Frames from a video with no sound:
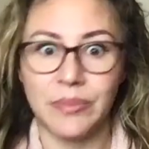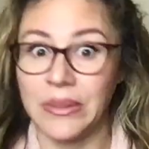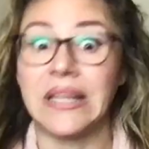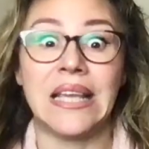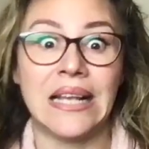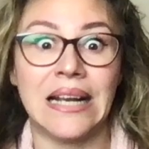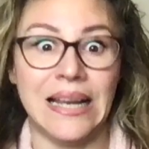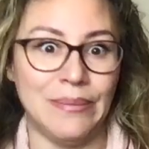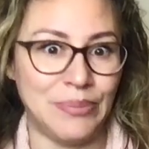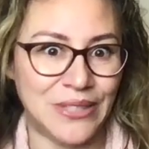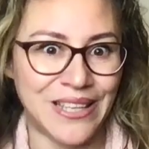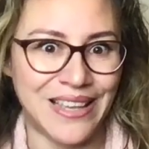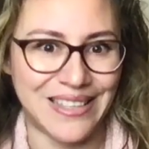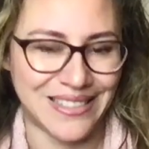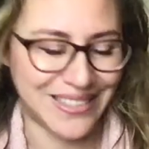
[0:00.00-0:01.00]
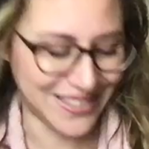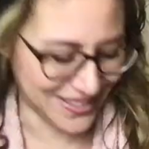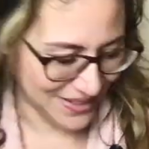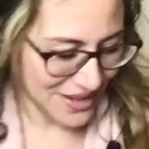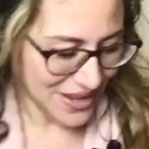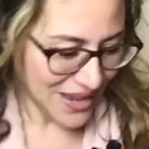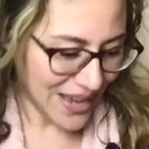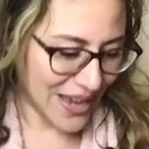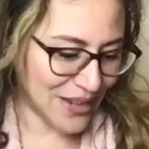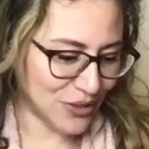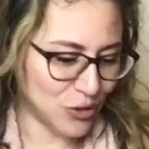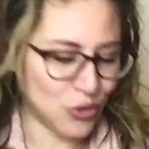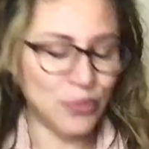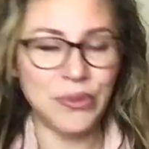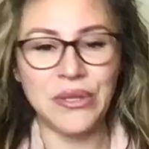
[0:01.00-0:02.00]
But the eclipses
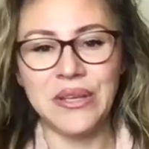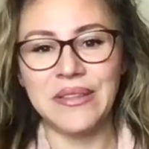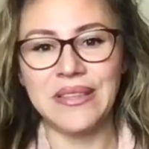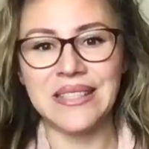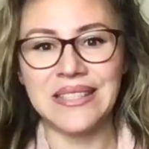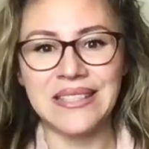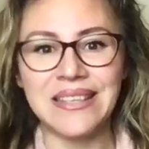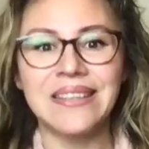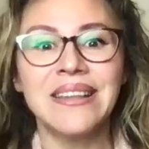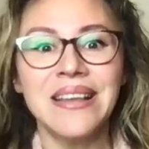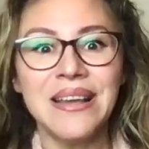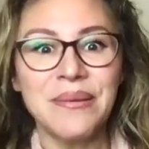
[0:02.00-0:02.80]
and Jupiter and the sun.